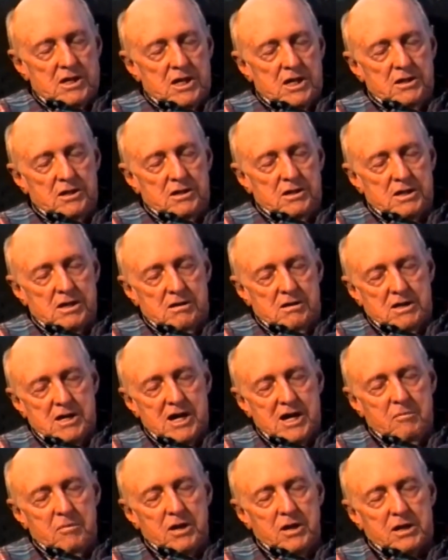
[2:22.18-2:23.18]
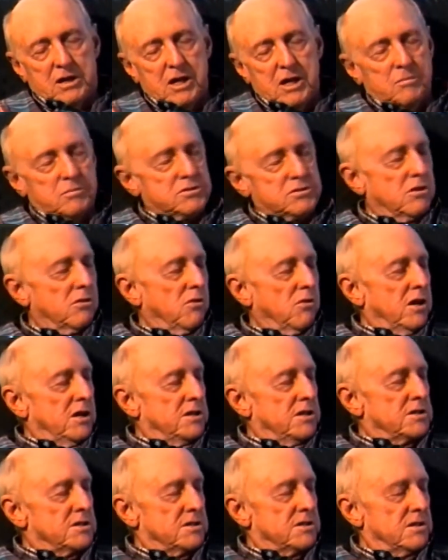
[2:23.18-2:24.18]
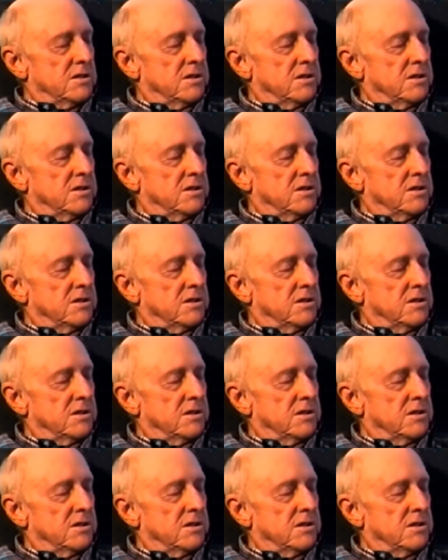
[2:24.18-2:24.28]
And then I don't know how many camps there was.